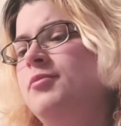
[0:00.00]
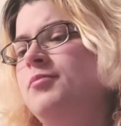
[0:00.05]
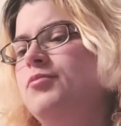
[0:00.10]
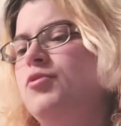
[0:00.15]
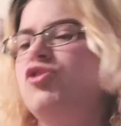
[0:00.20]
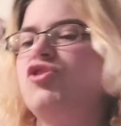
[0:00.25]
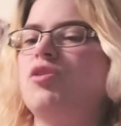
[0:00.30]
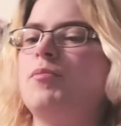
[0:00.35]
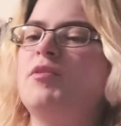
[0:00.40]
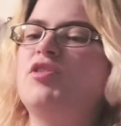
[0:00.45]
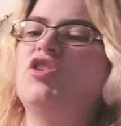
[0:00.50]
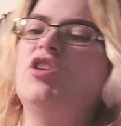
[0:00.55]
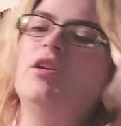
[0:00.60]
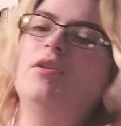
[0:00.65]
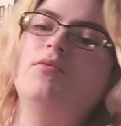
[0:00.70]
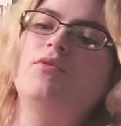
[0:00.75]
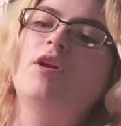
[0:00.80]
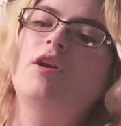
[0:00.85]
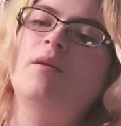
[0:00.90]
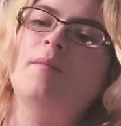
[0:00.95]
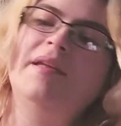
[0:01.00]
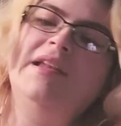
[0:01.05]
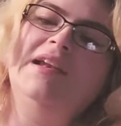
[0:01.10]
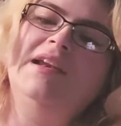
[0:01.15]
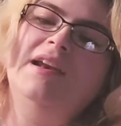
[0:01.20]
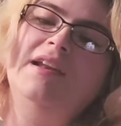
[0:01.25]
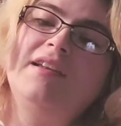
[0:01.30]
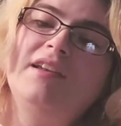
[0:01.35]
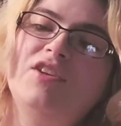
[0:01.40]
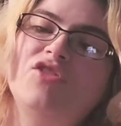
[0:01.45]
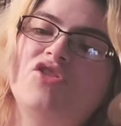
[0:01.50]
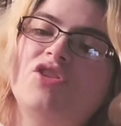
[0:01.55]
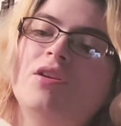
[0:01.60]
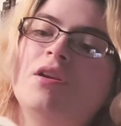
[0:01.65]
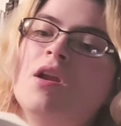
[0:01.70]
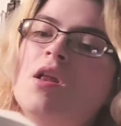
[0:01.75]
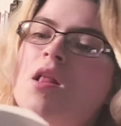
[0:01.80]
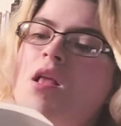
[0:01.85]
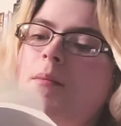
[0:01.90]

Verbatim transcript: which, I mean, she didn't recommend an edition,